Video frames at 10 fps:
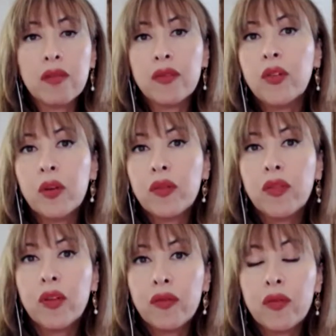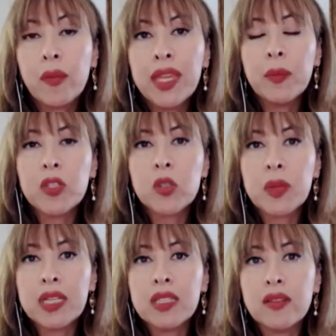from their
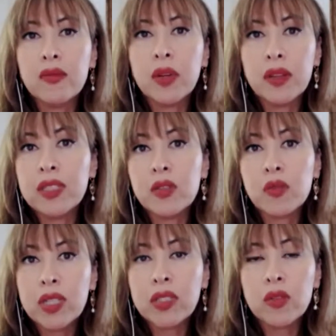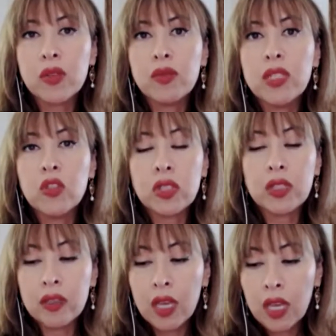perspective, what is threat to the region